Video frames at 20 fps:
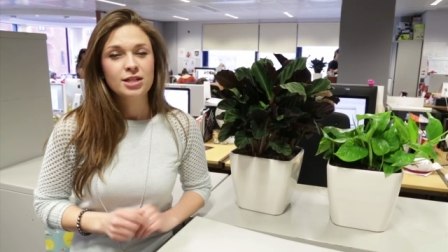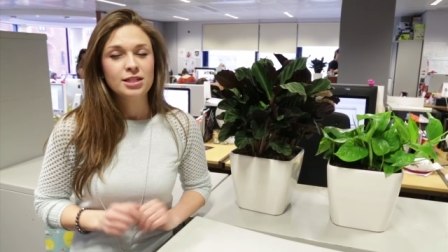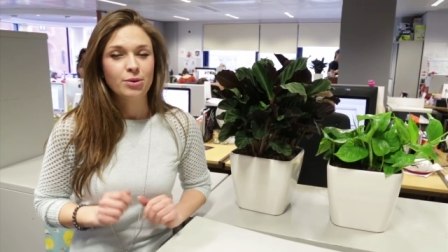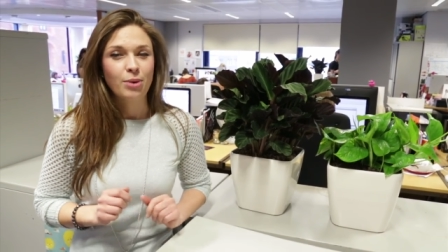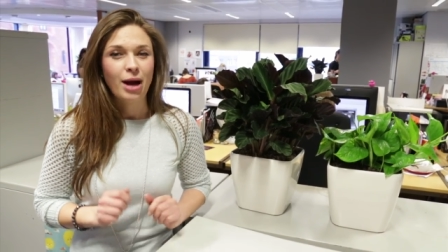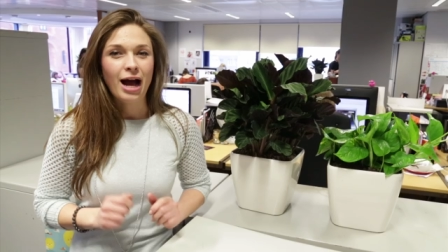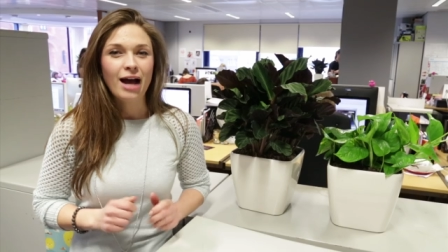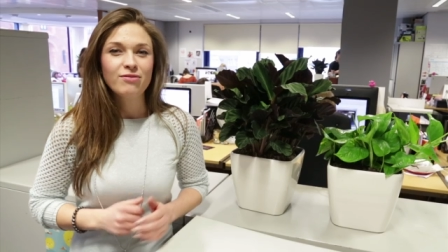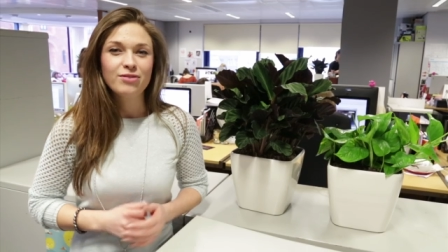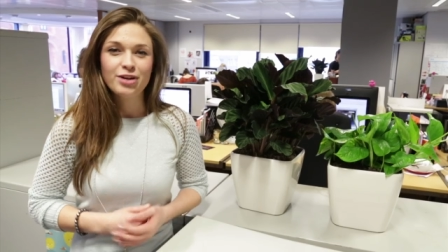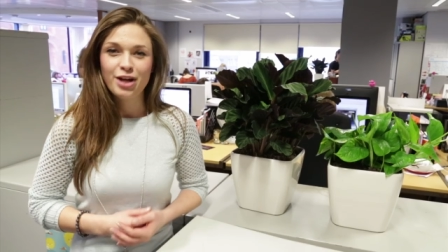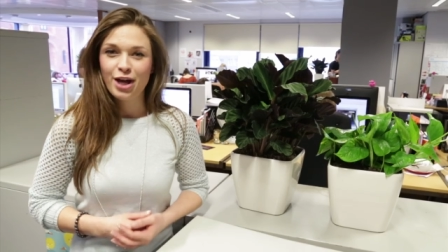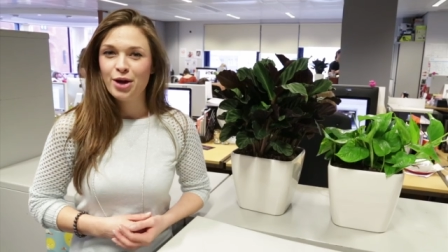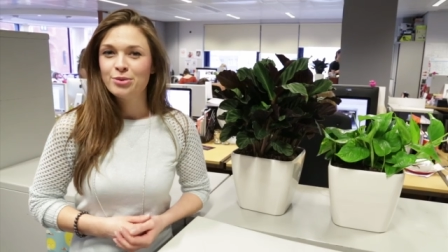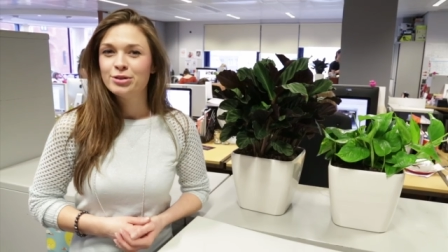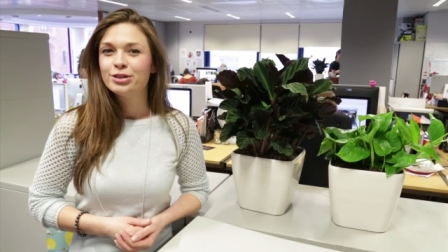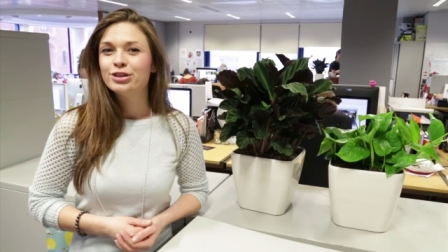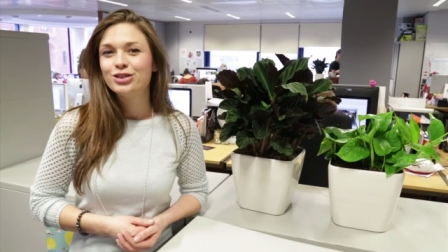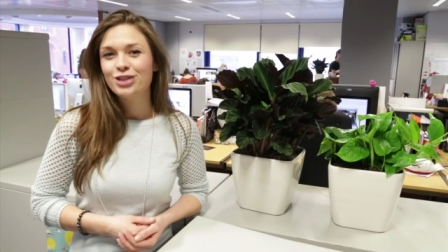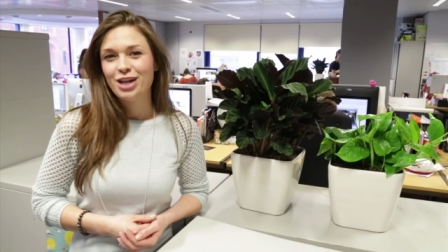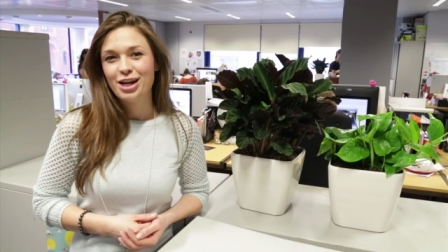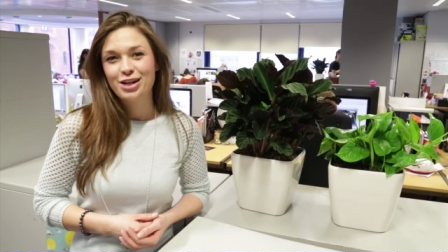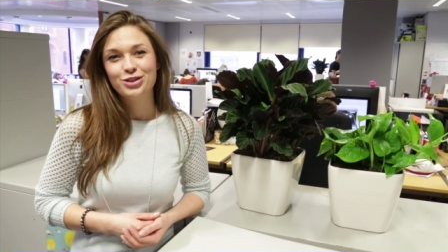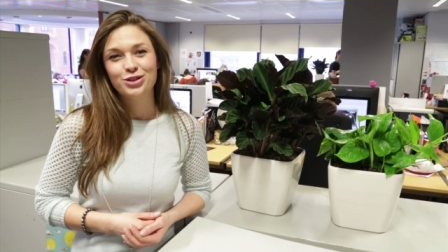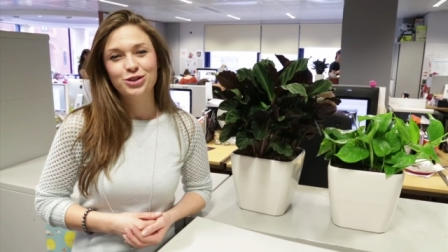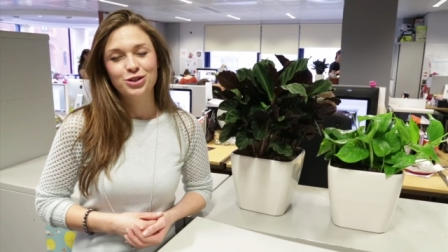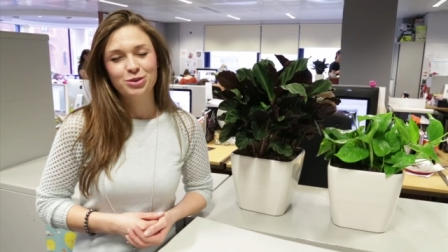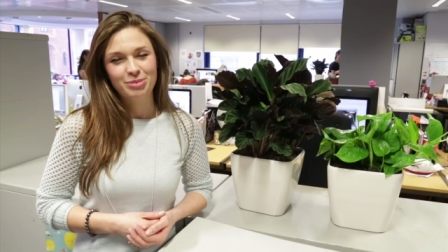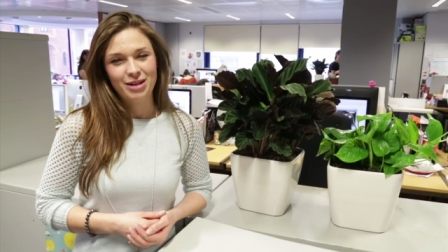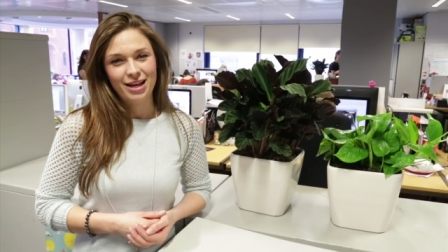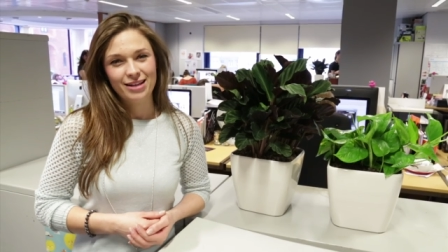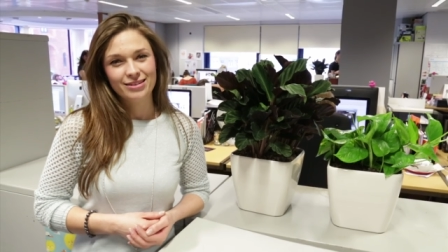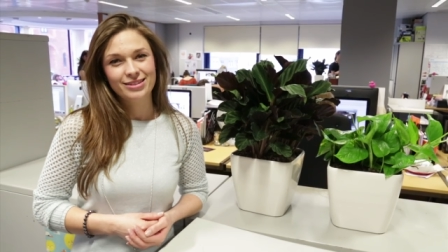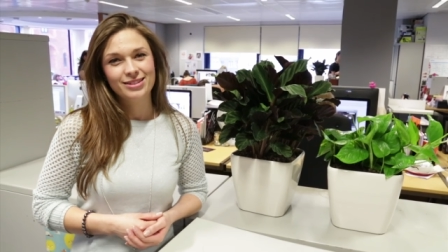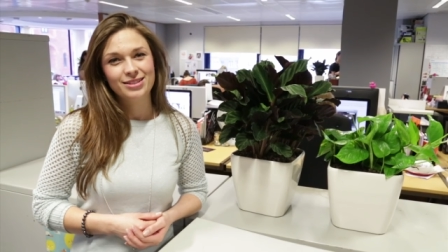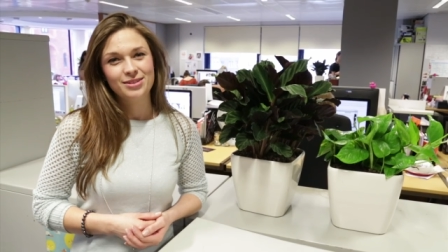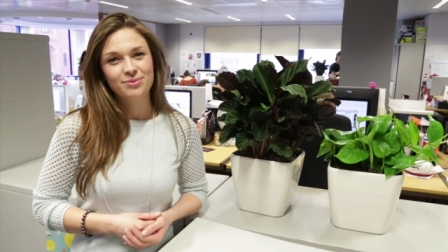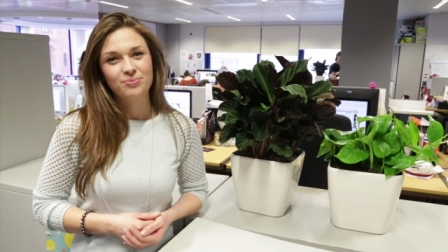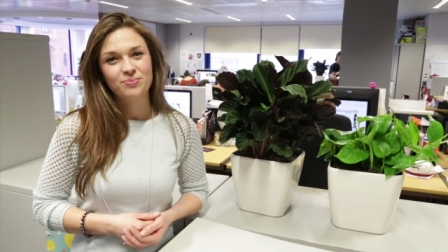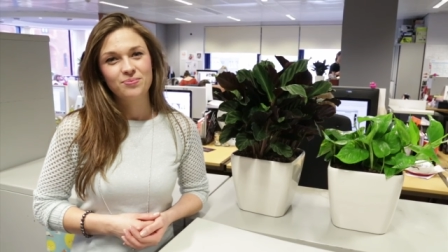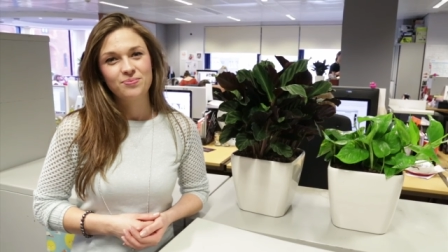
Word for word: so have a go and change your plants.